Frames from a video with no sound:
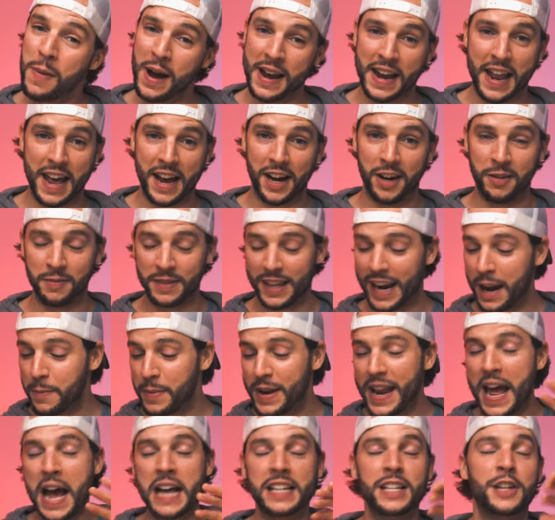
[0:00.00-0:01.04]
by now that I've
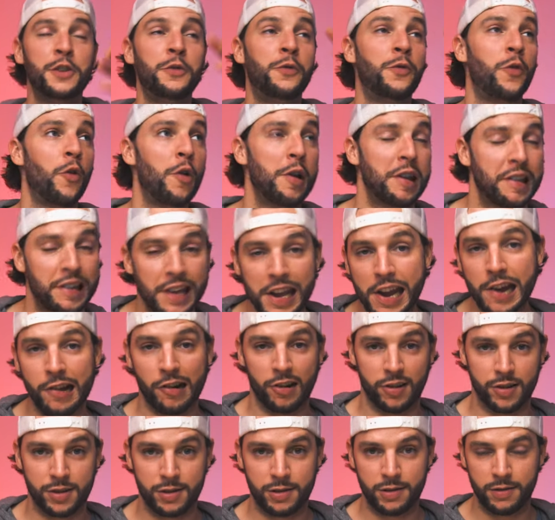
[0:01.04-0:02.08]
been asking for
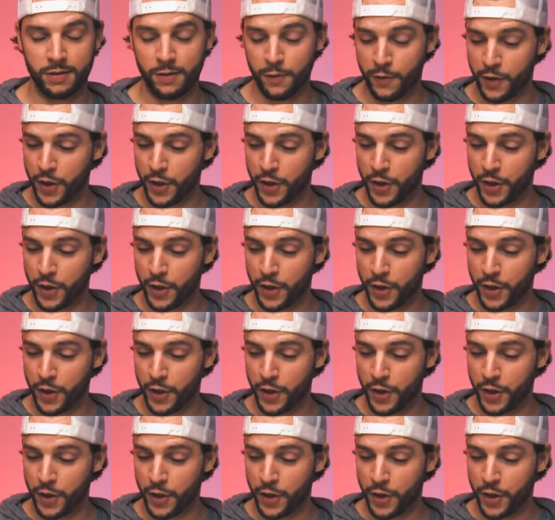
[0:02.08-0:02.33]
years